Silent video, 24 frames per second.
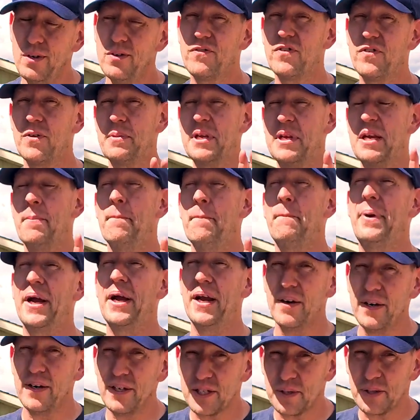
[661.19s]
from the
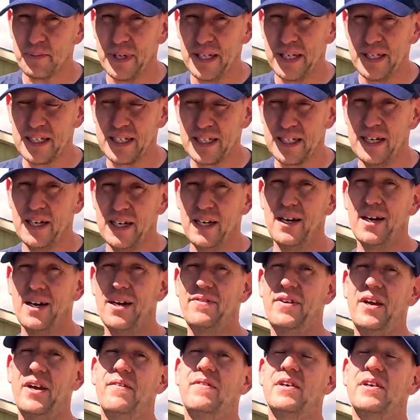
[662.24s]
embarrassment of
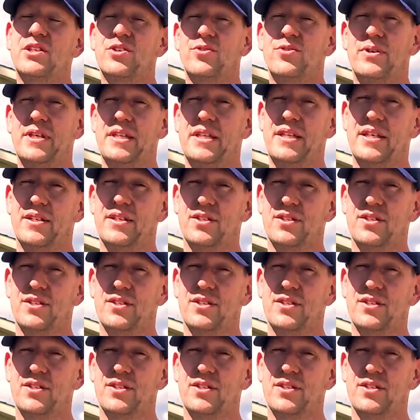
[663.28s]
having to read the